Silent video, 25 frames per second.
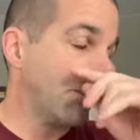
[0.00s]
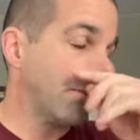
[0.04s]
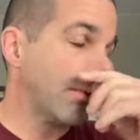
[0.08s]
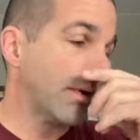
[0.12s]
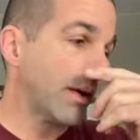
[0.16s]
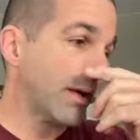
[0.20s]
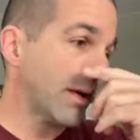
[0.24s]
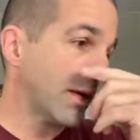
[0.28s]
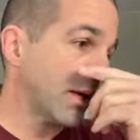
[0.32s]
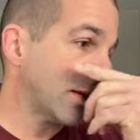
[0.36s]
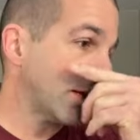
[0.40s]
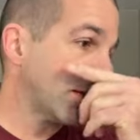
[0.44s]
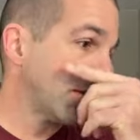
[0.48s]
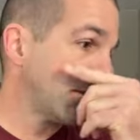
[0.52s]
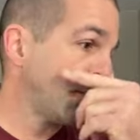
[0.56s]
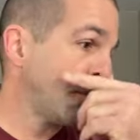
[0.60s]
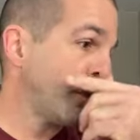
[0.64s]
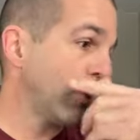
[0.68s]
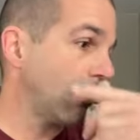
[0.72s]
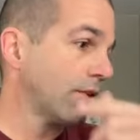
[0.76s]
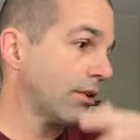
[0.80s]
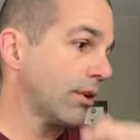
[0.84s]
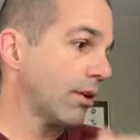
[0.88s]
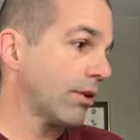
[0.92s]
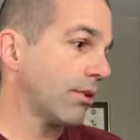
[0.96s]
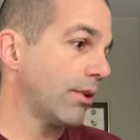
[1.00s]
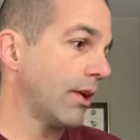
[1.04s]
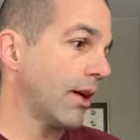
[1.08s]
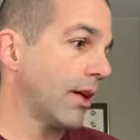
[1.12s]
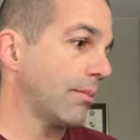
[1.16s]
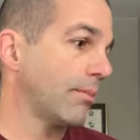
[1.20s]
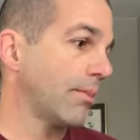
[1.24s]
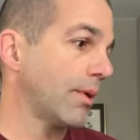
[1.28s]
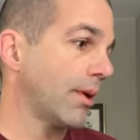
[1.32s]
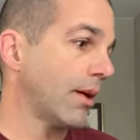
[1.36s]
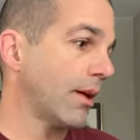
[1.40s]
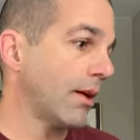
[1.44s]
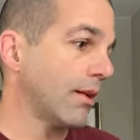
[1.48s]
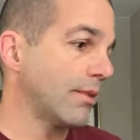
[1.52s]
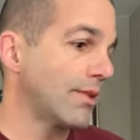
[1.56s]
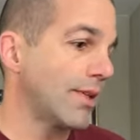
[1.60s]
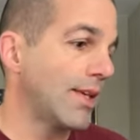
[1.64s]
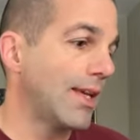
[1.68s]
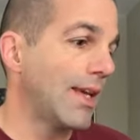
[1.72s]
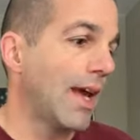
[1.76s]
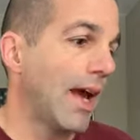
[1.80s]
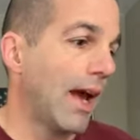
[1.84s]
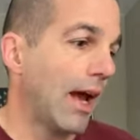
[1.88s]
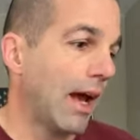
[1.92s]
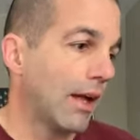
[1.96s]
But I got to give Vellner credit because
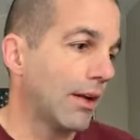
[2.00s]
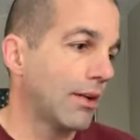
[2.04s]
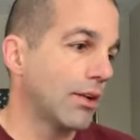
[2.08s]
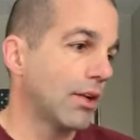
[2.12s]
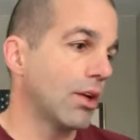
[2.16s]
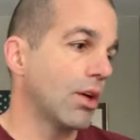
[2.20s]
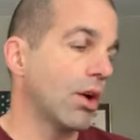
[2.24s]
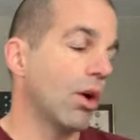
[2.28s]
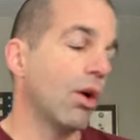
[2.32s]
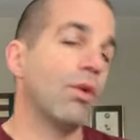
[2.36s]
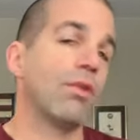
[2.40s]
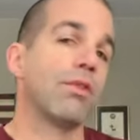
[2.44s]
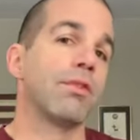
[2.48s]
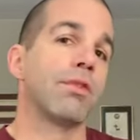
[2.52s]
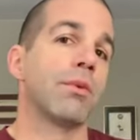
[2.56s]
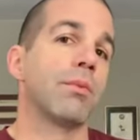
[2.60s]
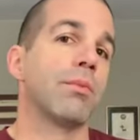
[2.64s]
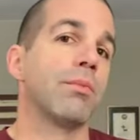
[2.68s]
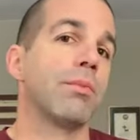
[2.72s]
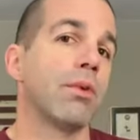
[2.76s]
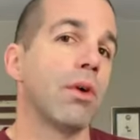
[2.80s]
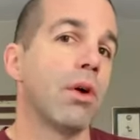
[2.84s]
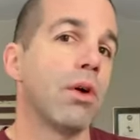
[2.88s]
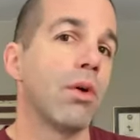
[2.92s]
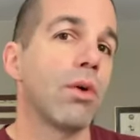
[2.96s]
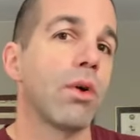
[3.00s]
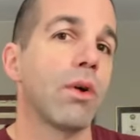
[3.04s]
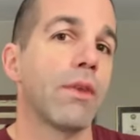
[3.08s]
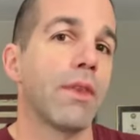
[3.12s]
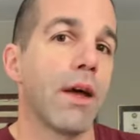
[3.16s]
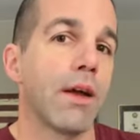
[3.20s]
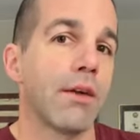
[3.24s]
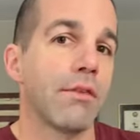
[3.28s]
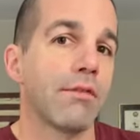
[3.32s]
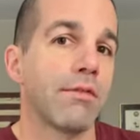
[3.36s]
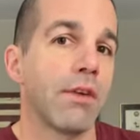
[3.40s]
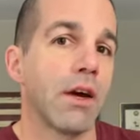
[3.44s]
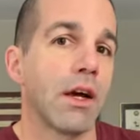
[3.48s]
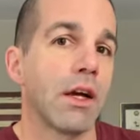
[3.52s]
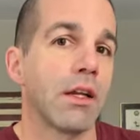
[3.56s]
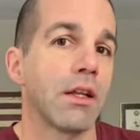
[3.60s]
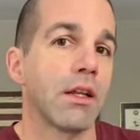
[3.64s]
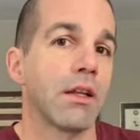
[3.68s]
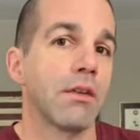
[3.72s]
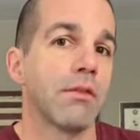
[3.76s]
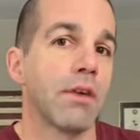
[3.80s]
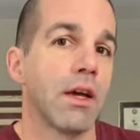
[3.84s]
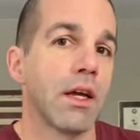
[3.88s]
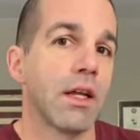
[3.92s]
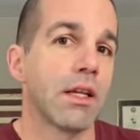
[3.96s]
he had to go for broke in that
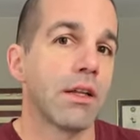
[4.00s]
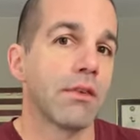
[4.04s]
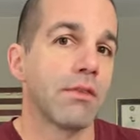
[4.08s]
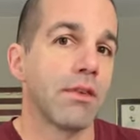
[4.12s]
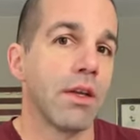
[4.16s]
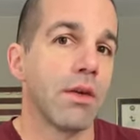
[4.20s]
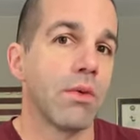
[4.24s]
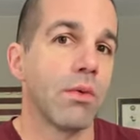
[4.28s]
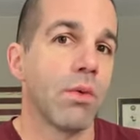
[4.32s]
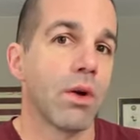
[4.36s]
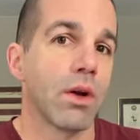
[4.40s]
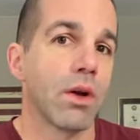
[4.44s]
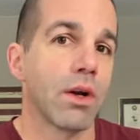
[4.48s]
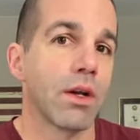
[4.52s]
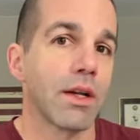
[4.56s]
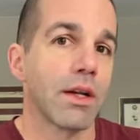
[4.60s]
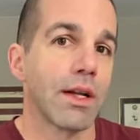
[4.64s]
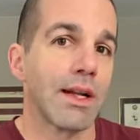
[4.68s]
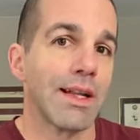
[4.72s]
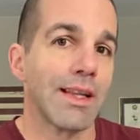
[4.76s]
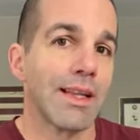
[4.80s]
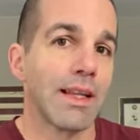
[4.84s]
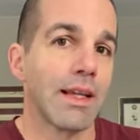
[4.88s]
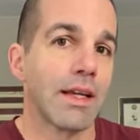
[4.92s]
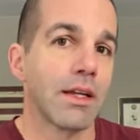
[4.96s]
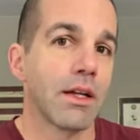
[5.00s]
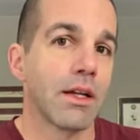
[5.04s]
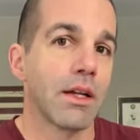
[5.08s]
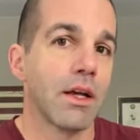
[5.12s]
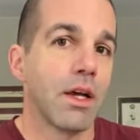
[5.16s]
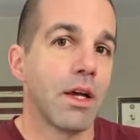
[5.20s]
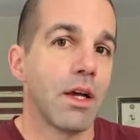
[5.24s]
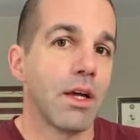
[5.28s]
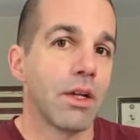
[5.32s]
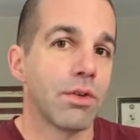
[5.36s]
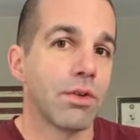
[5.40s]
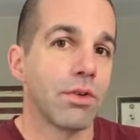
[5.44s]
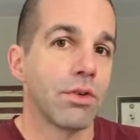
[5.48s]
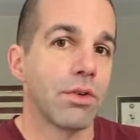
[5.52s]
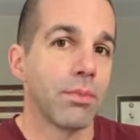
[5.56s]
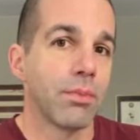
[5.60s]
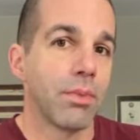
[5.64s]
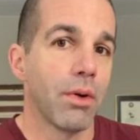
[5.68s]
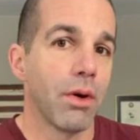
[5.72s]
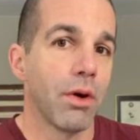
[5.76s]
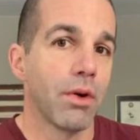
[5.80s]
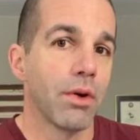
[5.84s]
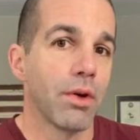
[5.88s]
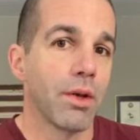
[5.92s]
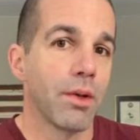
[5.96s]
final event if he wanted to cling to a
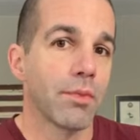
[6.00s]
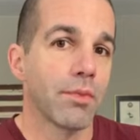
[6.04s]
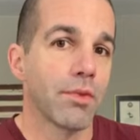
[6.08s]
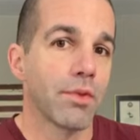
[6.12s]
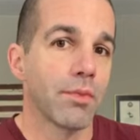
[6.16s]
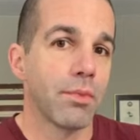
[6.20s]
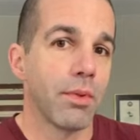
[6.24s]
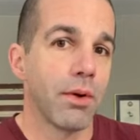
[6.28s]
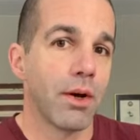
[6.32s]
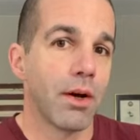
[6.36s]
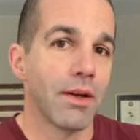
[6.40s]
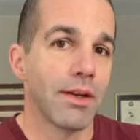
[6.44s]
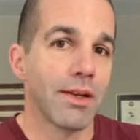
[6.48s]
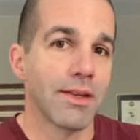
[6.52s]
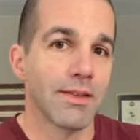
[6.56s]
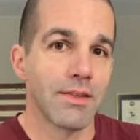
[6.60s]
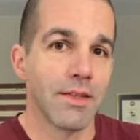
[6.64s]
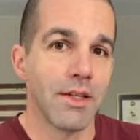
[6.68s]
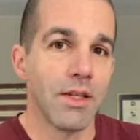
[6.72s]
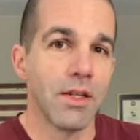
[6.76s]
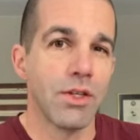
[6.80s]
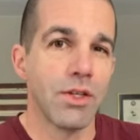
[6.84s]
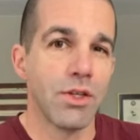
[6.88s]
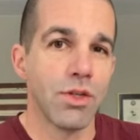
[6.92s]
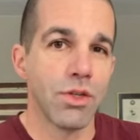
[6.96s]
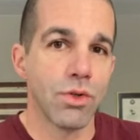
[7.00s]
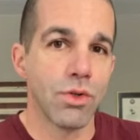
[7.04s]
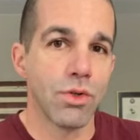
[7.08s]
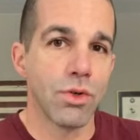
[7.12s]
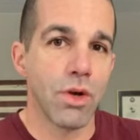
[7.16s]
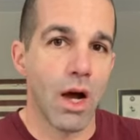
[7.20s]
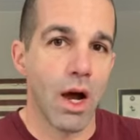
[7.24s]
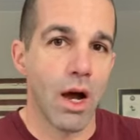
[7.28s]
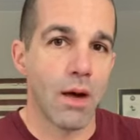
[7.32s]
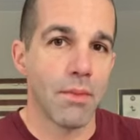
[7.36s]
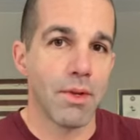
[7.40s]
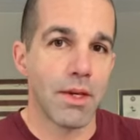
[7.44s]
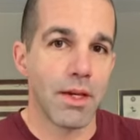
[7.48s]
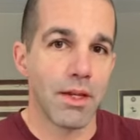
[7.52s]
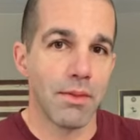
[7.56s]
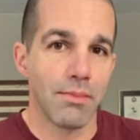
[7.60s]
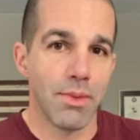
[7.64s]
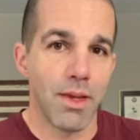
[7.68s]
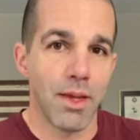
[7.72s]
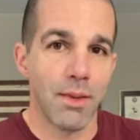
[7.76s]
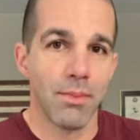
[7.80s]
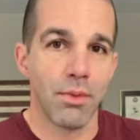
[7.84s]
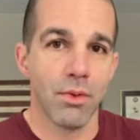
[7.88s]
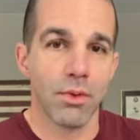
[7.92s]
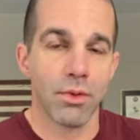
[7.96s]
podium spot, because he knew how many
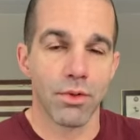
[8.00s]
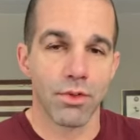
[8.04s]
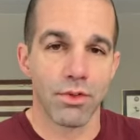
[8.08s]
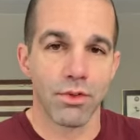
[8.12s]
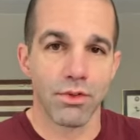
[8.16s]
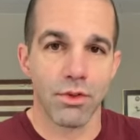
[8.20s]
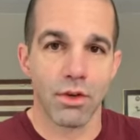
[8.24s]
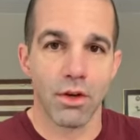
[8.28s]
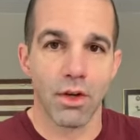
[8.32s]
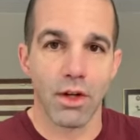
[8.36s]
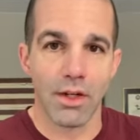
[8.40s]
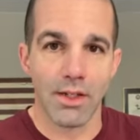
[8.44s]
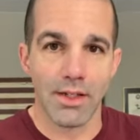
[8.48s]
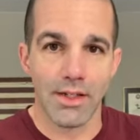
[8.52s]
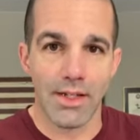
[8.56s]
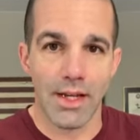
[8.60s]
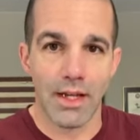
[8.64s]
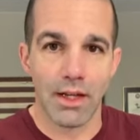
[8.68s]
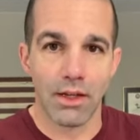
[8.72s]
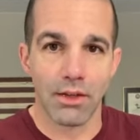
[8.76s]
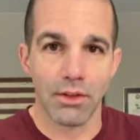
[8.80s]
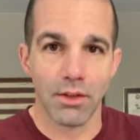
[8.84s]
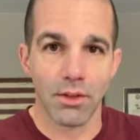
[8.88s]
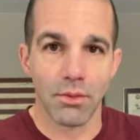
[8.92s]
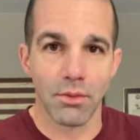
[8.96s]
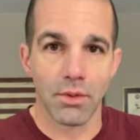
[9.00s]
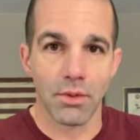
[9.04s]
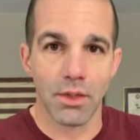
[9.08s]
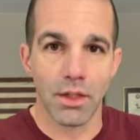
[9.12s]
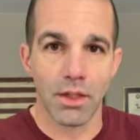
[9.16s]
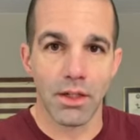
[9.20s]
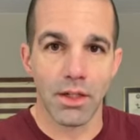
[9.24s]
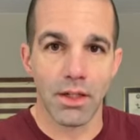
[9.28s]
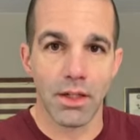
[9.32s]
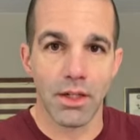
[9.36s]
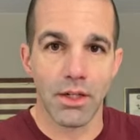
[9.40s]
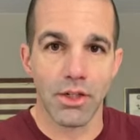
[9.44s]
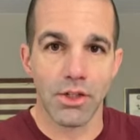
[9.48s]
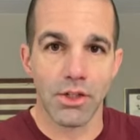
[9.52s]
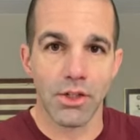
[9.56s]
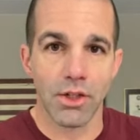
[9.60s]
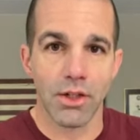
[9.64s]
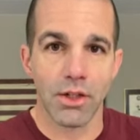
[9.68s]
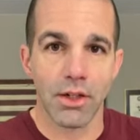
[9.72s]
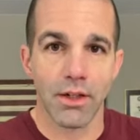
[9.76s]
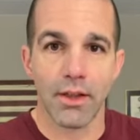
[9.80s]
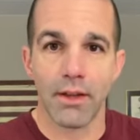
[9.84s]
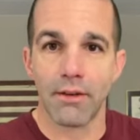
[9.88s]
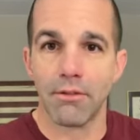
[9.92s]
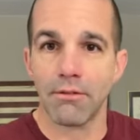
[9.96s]
people were strong and talented with the clean and
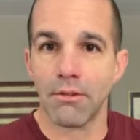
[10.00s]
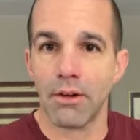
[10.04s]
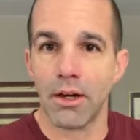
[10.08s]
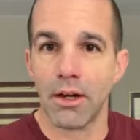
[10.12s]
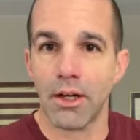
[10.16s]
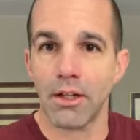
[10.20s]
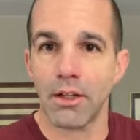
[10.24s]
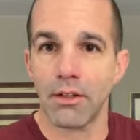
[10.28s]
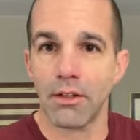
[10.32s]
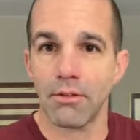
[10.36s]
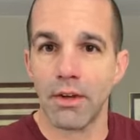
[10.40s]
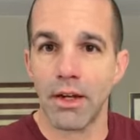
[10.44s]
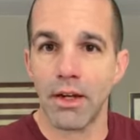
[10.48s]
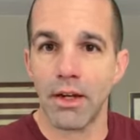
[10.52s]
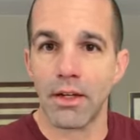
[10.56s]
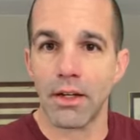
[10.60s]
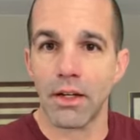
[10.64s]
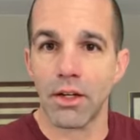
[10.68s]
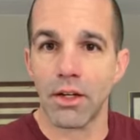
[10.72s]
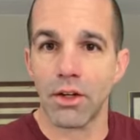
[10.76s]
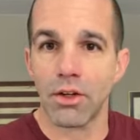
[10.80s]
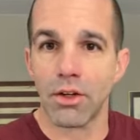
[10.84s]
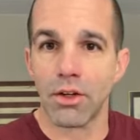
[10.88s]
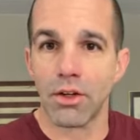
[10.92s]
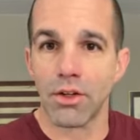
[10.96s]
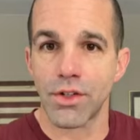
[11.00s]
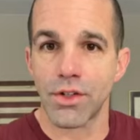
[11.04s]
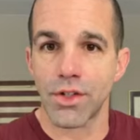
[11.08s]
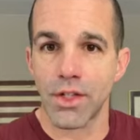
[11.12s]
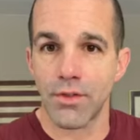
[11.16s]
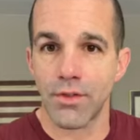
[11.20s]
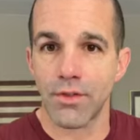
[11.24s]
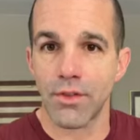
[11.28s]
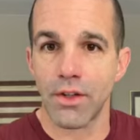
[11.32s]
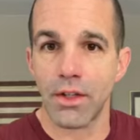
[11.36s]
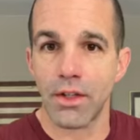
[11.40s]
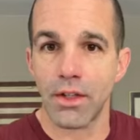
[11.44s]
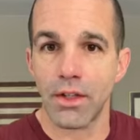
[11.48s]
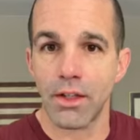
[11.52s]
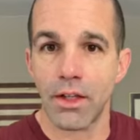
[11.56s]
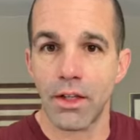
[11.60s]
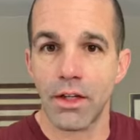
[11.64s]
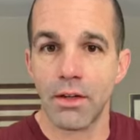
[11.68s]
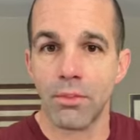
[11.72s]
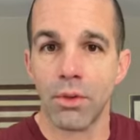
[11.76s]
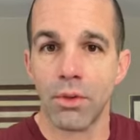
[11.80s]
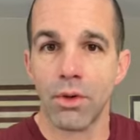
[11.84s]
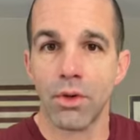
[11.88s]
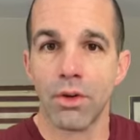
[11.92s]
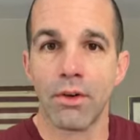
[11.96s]
jerk in that final event, and it could have shifted the
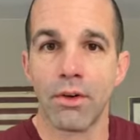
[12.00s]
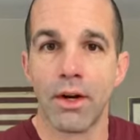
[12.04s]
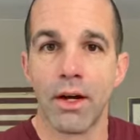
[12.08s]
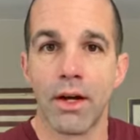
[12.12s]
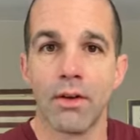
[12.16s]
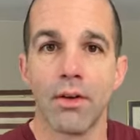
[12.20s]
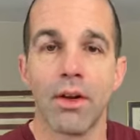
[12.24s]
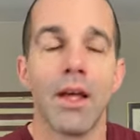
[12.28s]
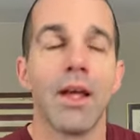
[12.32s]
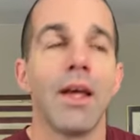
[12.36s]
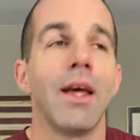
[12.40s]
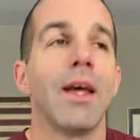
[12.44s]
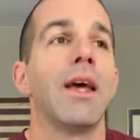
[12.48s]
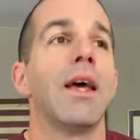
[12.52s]
leaderboard around.